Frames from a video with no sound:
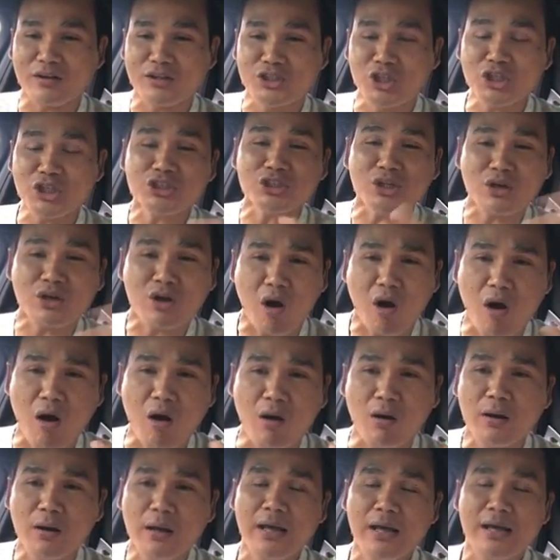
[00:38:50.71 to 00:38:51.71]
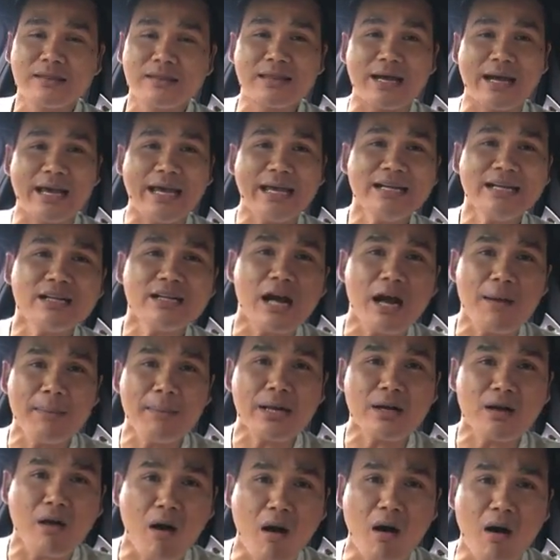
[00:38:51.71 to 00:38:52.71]
just the call, the
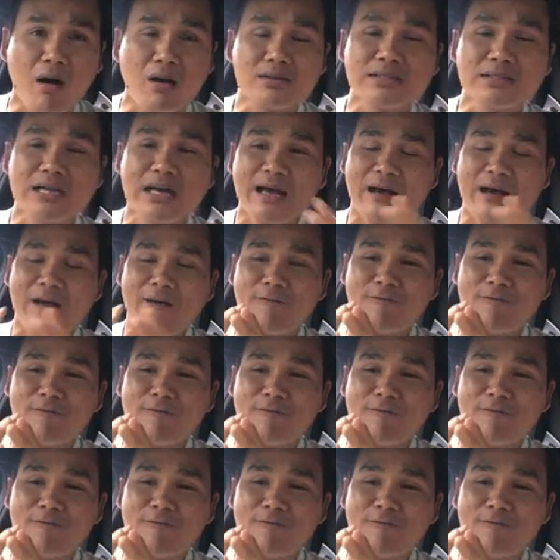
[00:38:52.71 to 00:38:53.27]
incoming calls,